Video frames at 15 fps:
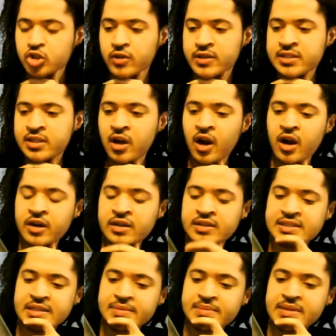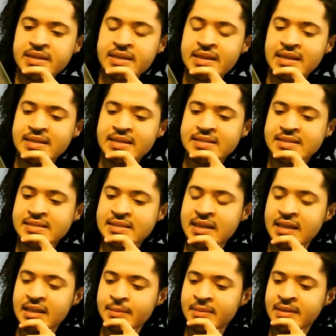So this card to me is
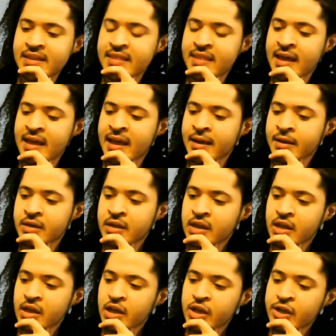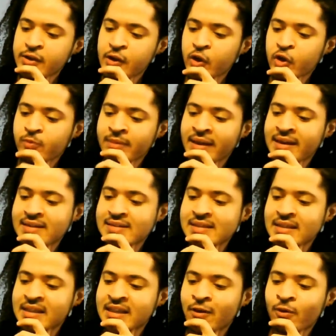telling me that, you know, you may need
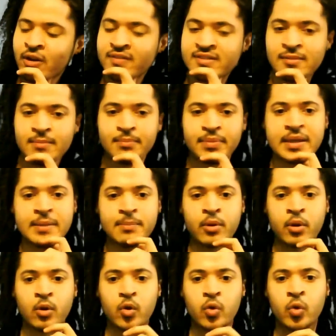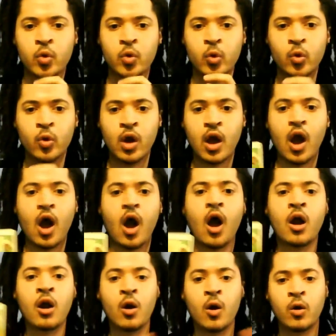to get rid of some people who
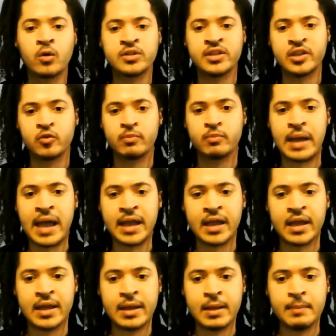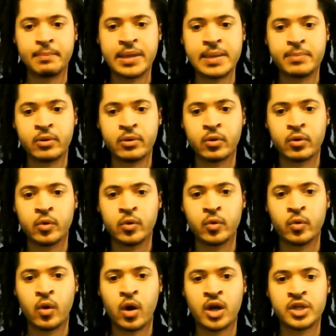are holding you back, people
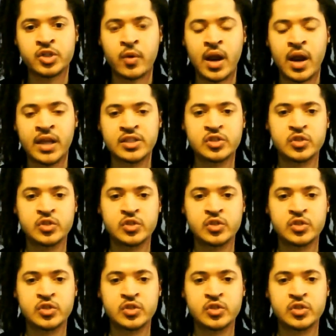who are trying